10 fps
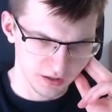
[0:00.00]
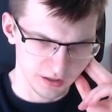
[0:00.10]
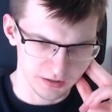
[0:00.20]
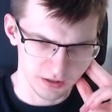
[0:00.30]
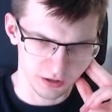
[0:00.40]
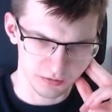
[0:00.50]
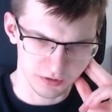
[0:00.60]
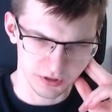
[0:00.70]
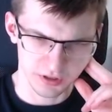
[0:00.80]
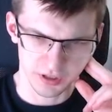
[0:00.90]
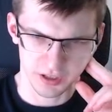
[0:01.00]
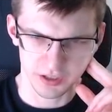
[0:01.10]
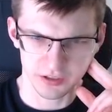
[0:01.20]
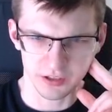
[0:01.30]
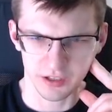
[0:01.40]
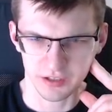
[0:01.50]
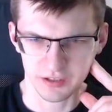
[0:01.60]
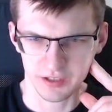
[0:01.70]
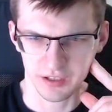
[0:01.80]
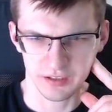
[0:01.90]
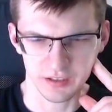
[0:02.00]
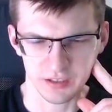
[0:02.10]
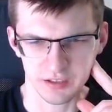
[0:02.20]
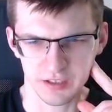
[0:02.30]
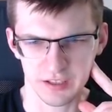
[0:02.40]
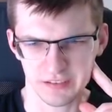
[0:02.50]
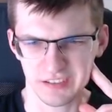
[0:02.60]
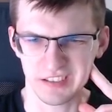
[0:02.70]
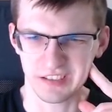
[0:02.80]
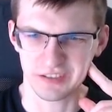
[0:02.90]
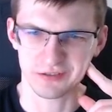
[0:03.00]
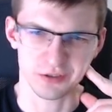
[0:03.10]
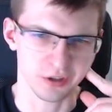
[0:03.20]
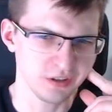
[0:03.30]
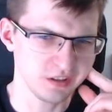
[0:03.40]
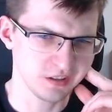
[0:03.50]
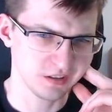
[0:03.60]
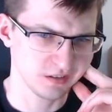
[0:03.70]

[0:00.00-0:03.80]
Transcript: a node here and then it gets destroyed.